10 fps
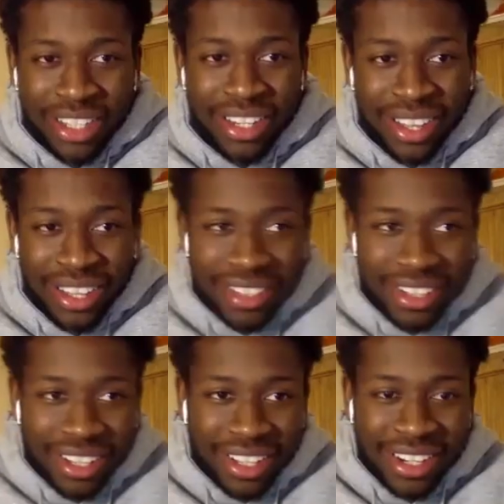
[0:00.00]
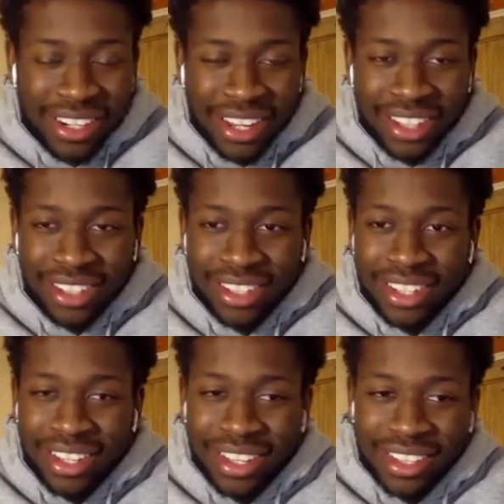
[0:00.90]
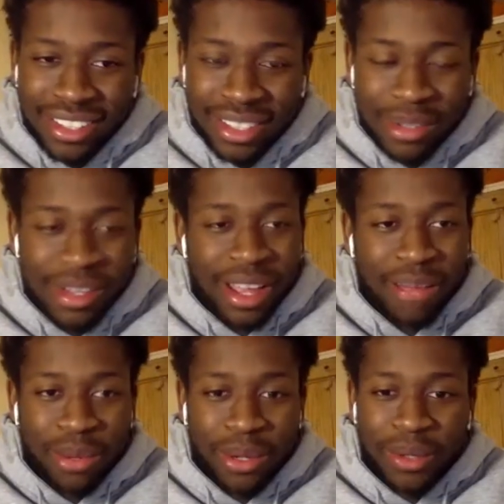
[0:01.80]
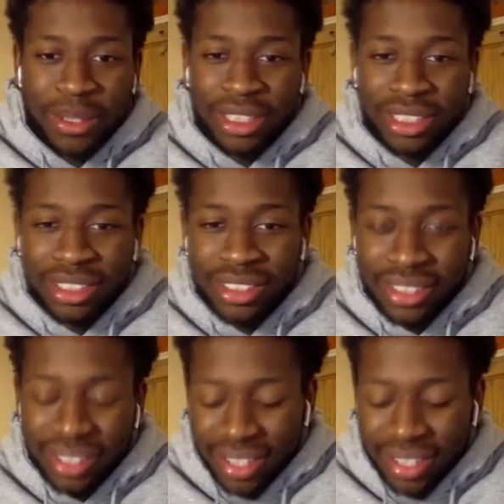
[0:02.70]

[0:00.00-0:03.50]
at the end of the day, so I don't like. Sometimes I get bored watching.